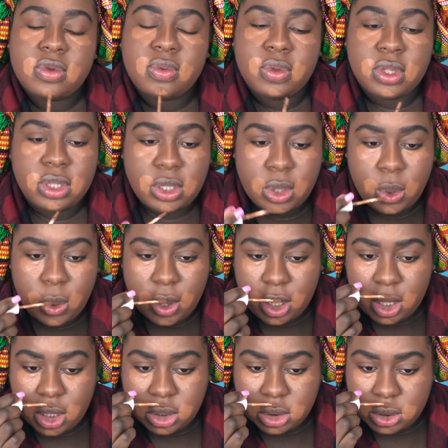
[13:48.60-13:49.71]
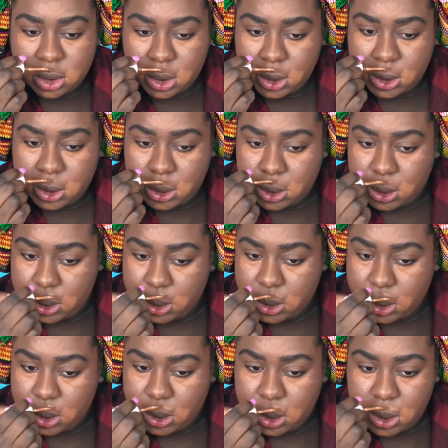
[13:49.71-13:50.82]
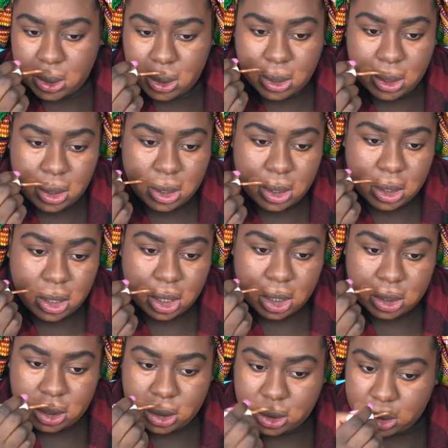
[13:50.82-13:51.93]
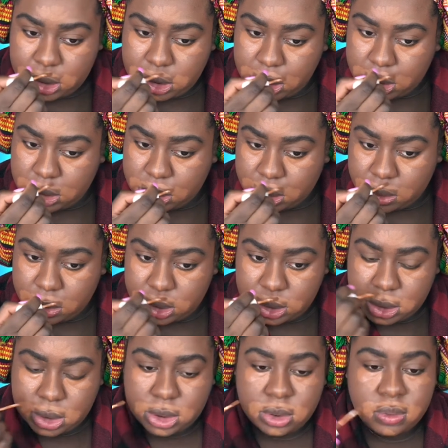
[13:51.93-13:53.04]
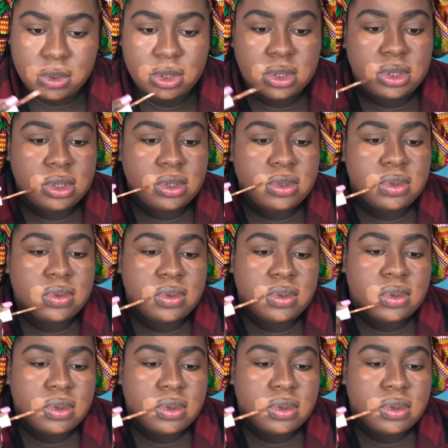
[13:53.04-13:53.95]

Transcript: With Quay Australia, I think their shades are really expensive.